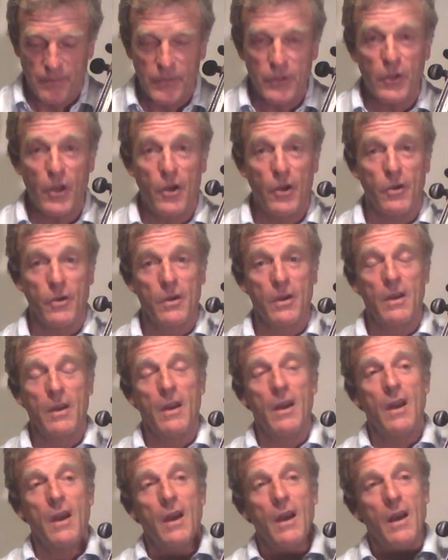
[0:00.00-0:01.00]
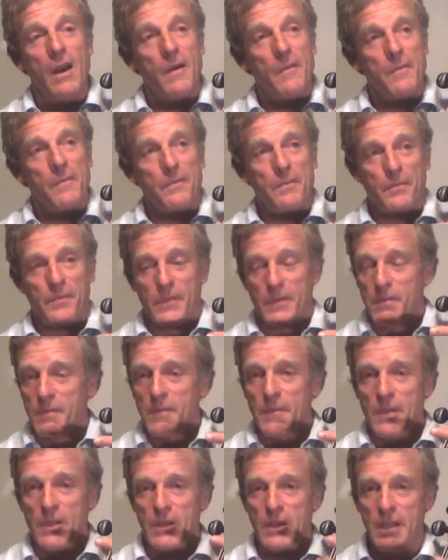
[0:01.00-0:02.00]
So,
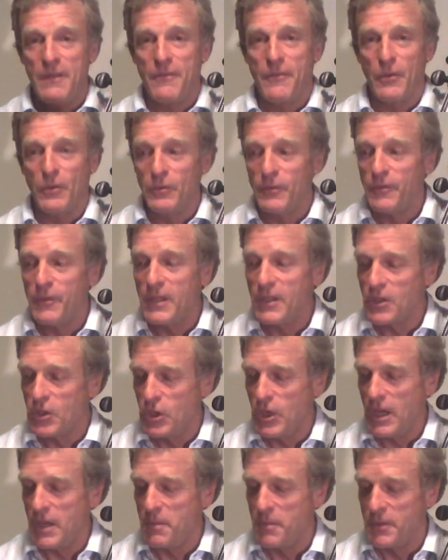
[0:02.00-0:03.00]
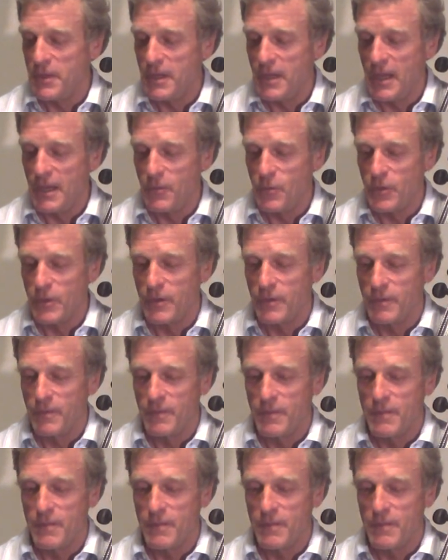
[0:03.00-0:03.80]
the default finger shape that I would